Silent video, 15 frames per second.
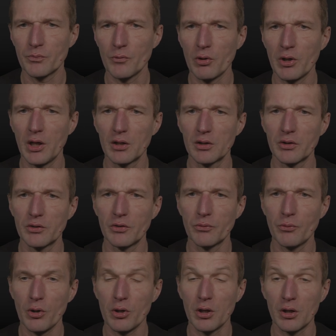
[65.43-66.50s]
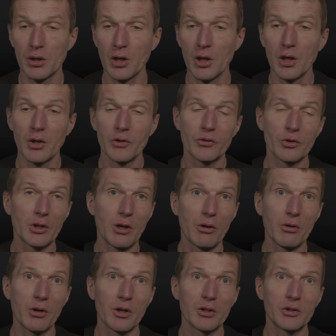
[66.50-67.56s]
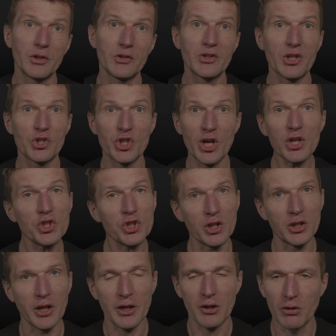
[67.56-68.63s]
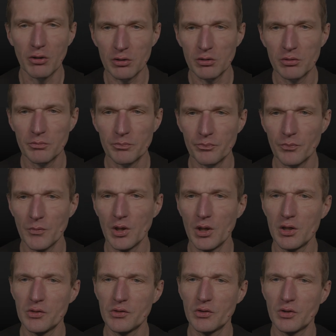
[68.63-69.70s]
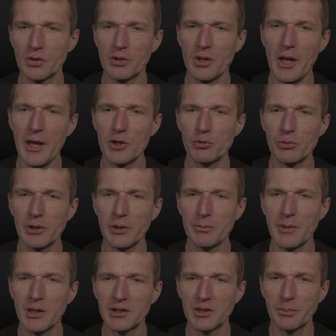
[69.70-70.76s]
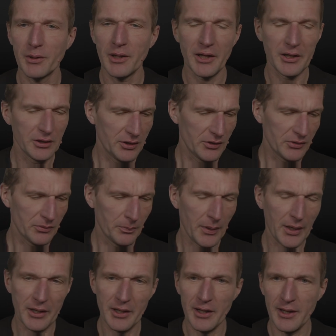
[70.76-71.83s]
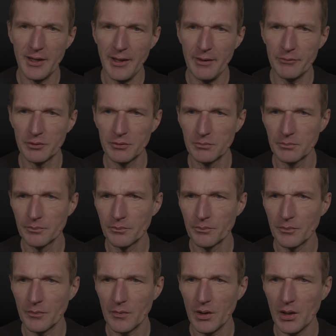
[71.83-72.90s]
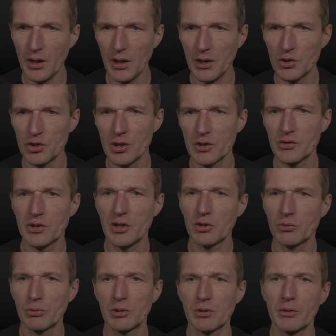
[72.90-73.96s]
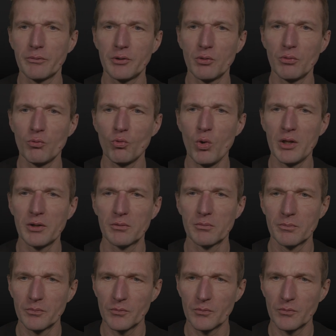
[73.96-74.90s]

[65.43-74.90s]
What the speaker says: Okay, this is working. So now the suggestion I got is actually multiply this by 11 and just get rid of the 1.